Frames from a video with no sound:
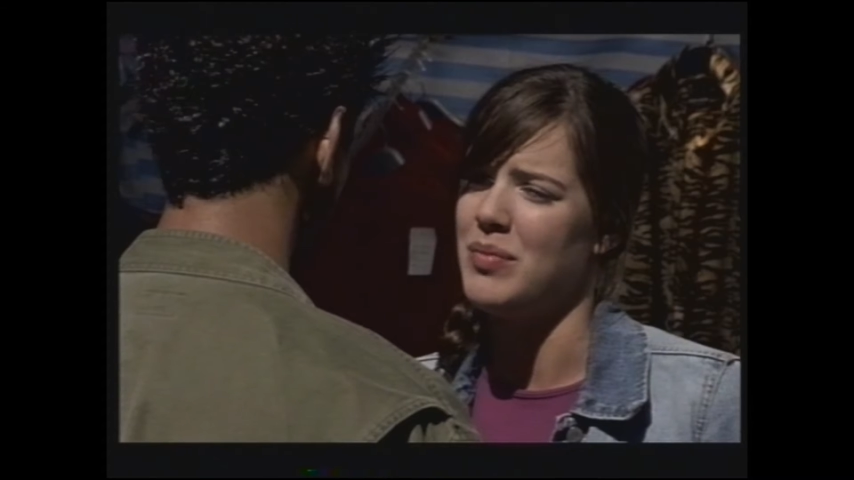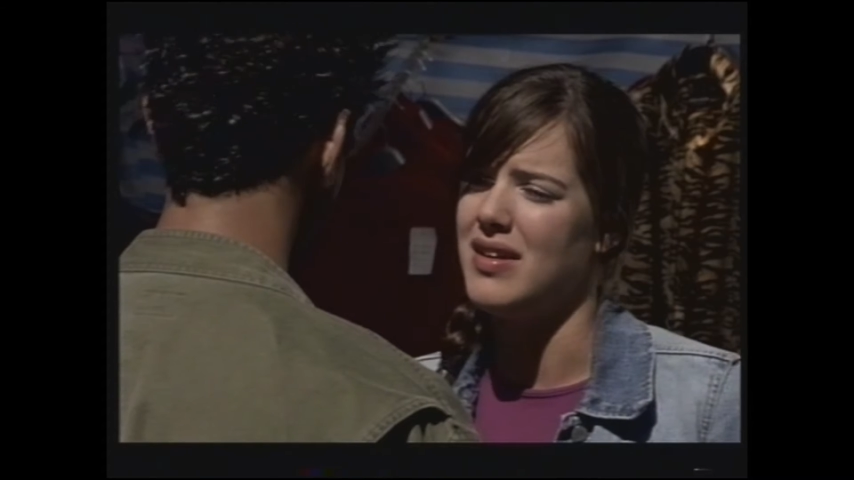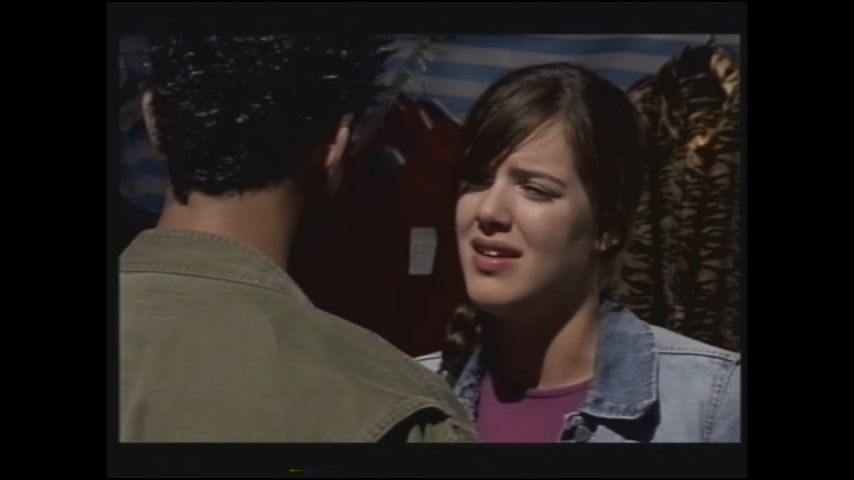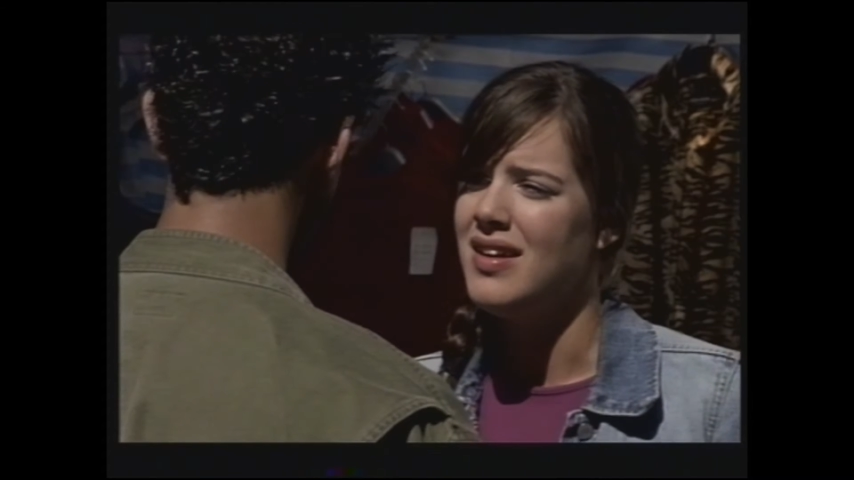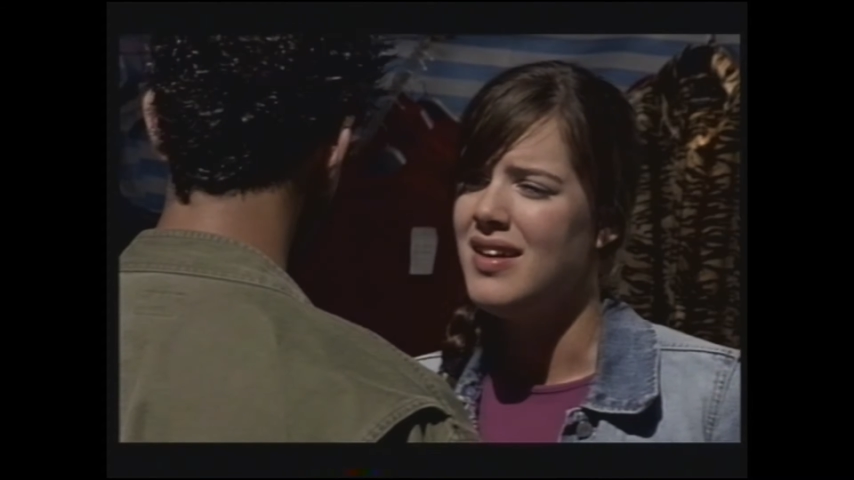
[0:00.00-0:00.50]

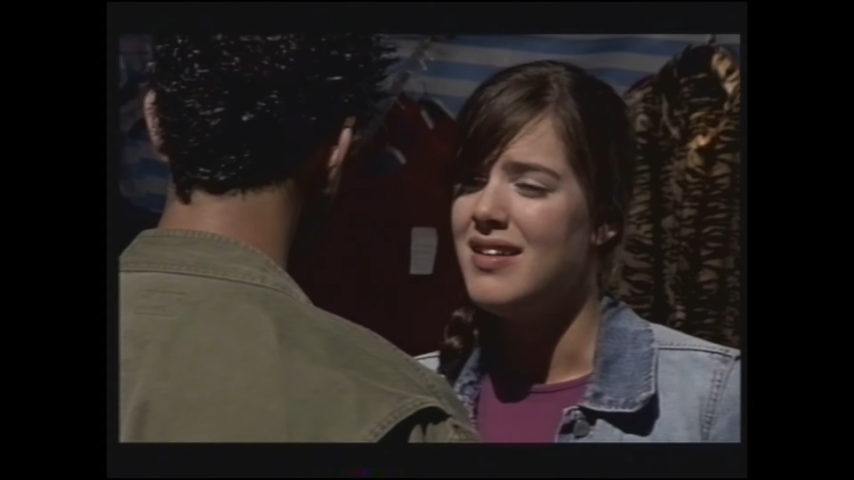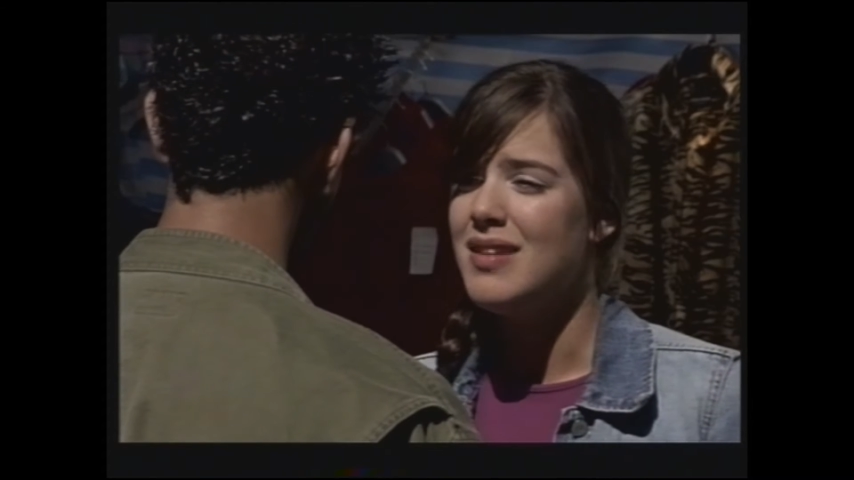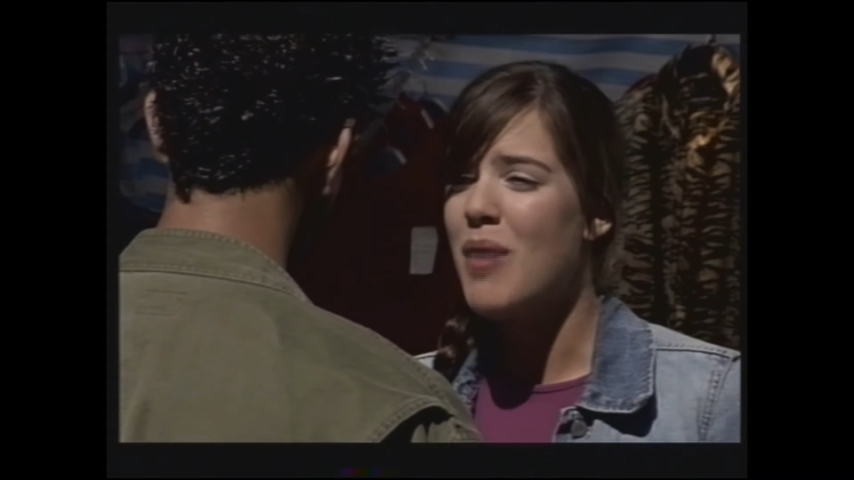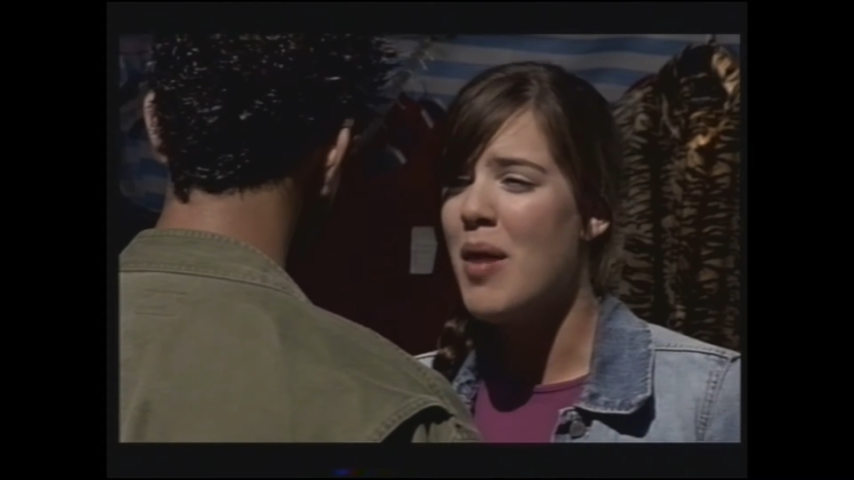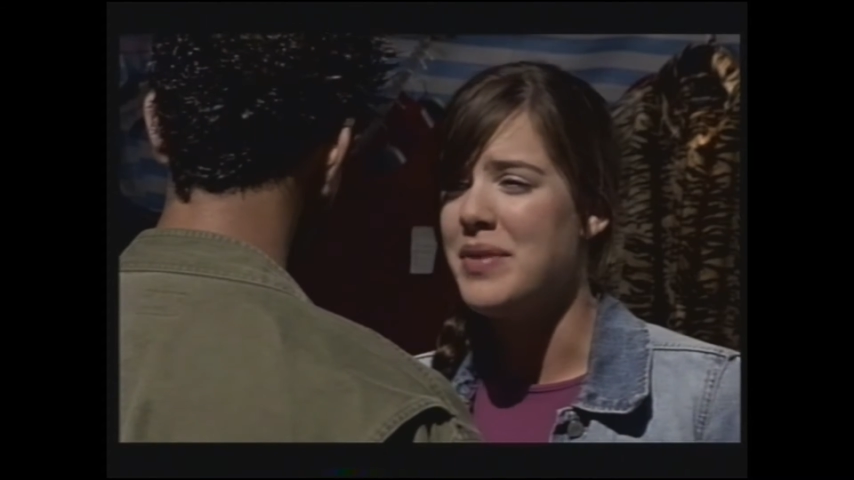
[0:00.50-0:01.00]
but
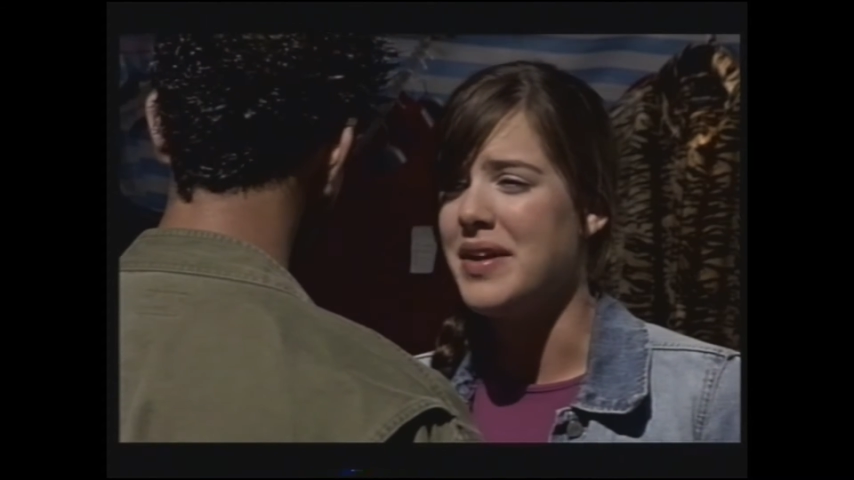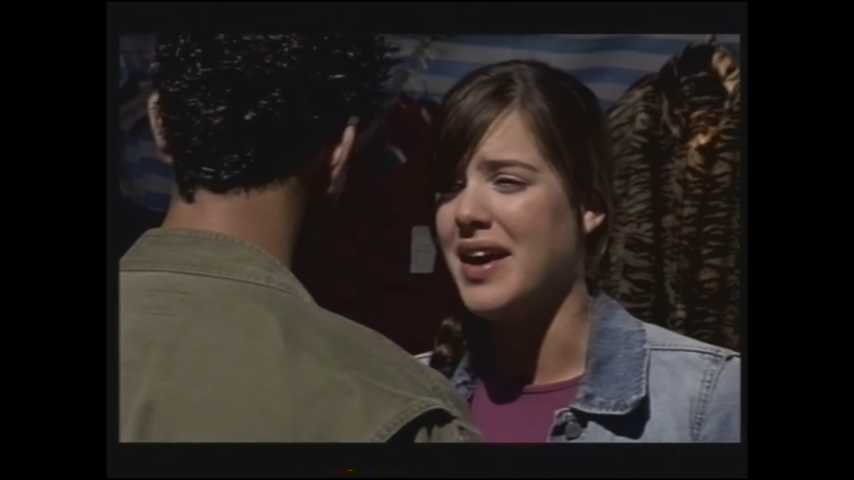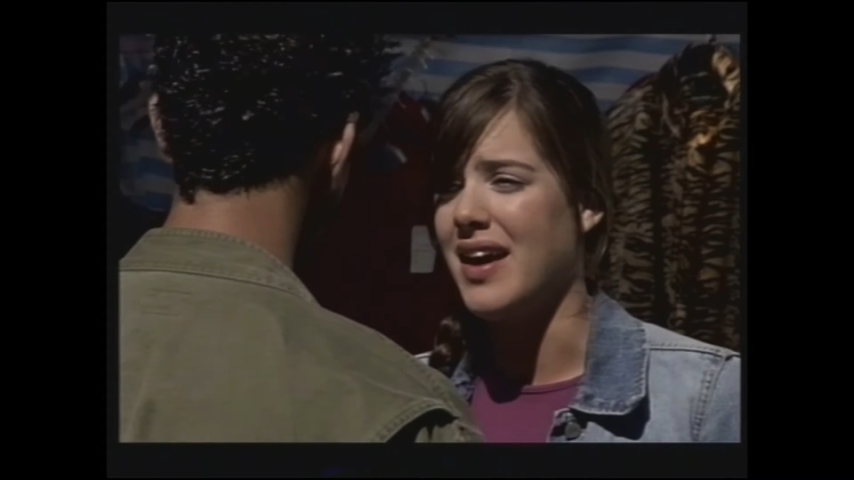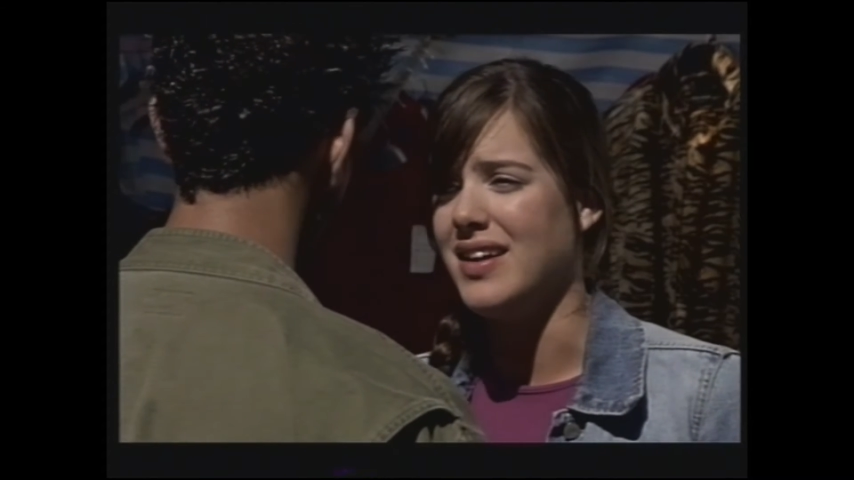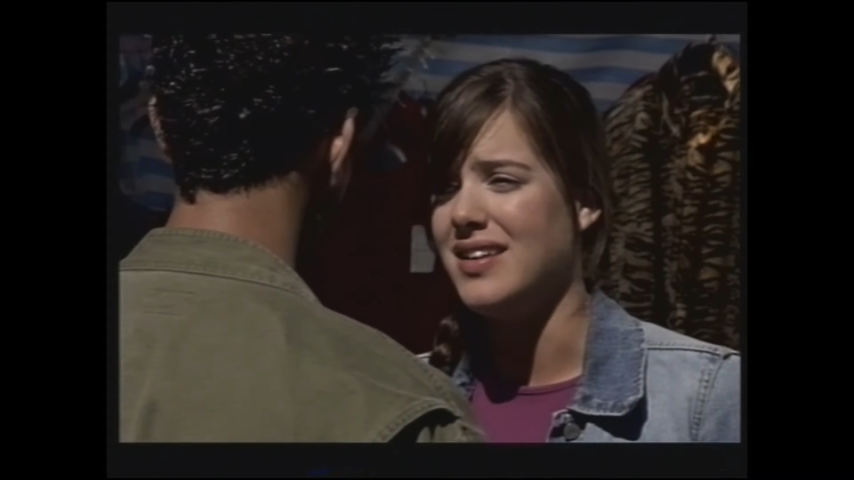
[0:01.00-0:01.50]
it might be
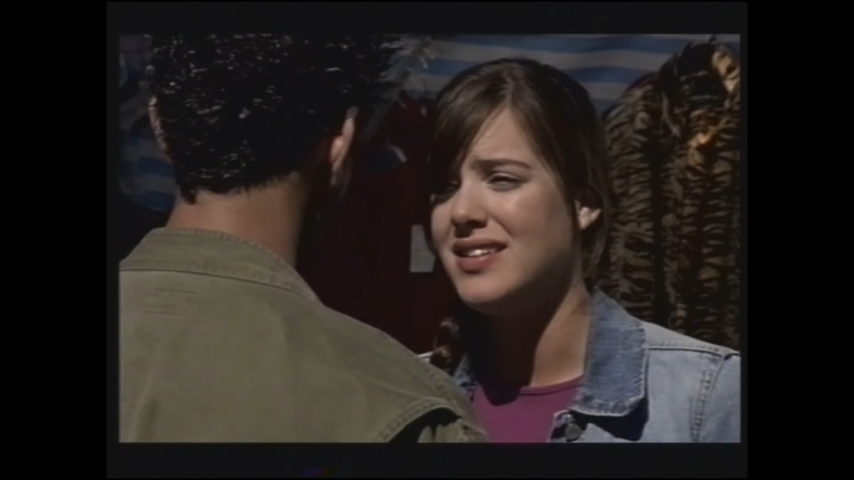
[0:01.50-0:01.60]
okay.